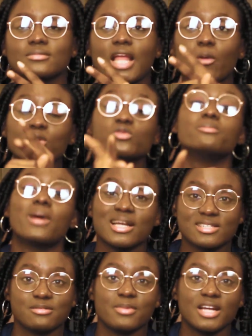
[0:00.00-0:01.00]
I worked with
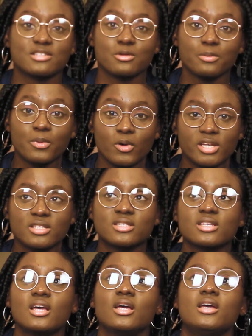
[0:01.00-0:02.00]
Maxima at some
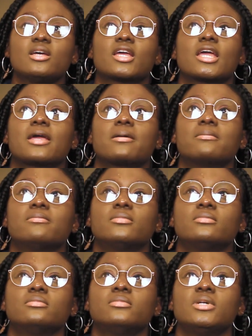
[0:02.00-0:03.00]
point,
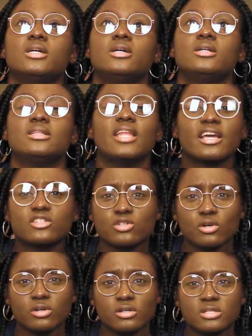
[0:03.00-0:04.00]
um,
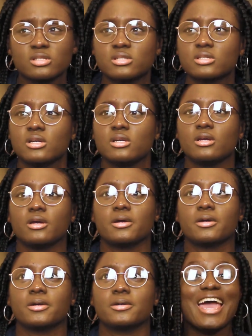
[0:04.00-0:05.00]
Nexus, uh,
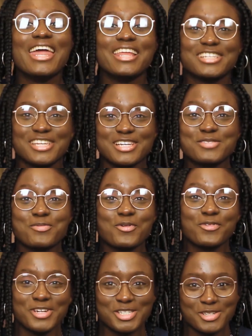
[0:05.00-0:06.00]
NHS
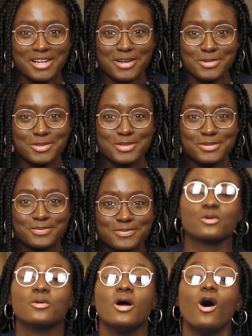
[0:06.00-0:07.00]
professionals
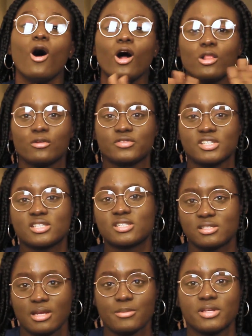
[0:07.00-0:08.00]
so all of
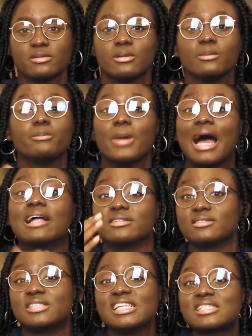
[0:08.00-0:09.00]
this, I mean,
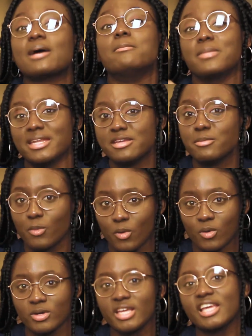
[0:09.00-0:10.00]
and these are many
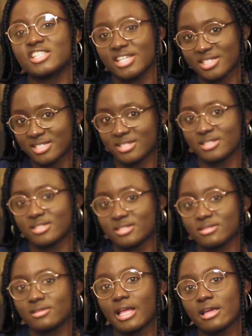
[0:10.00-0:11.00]
more
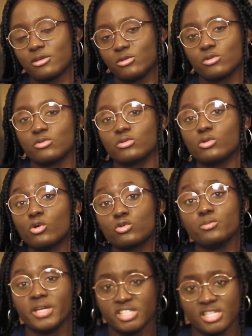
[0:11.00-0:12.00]
agencies like you could
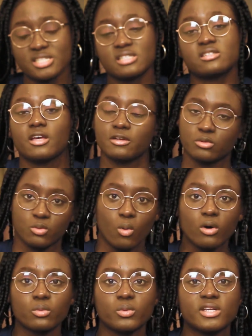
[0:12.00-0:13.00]
local agencies that you could
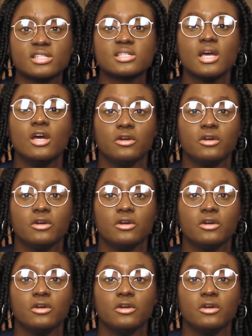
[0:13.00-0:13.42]
work with.